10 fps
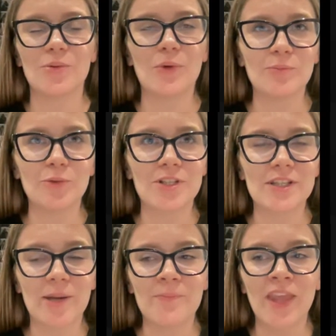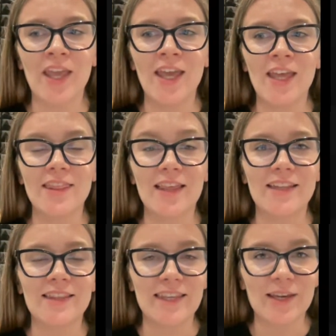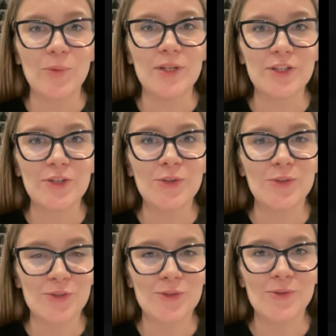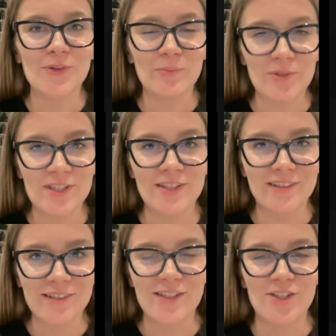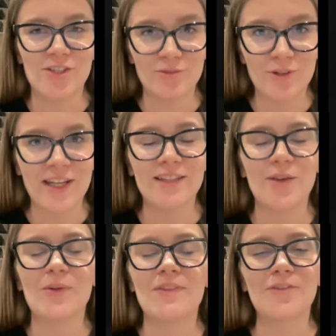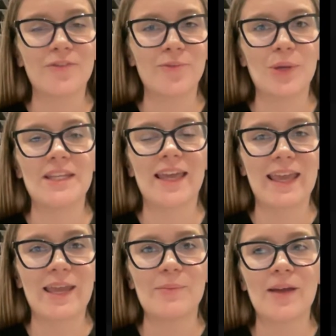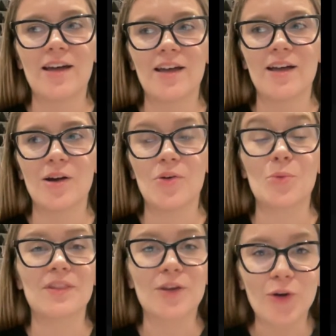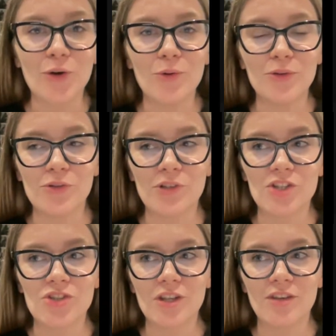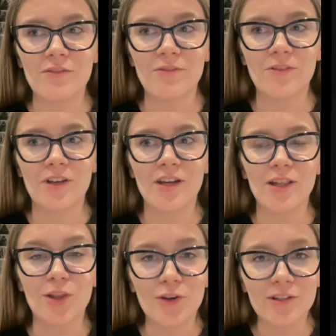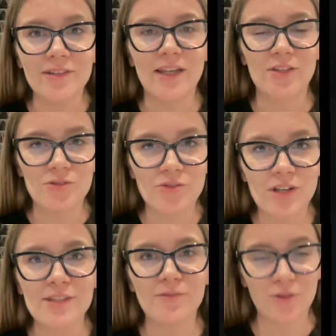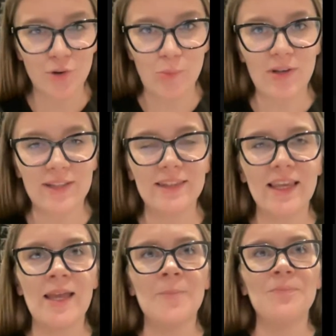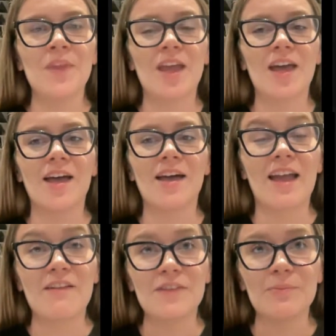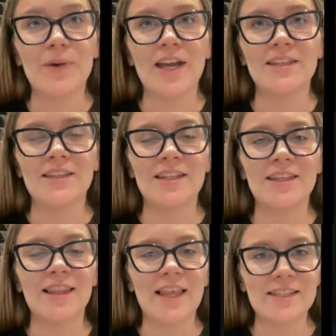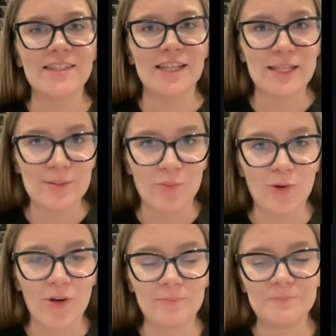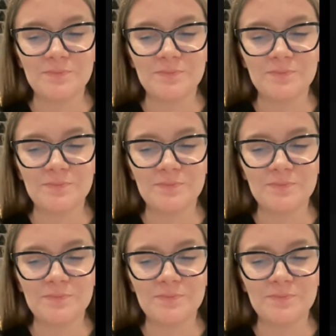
one more time that when you do the personalization right with the aim or with the goal to achieve loyalty and trust for your brand, have in mind that less is more.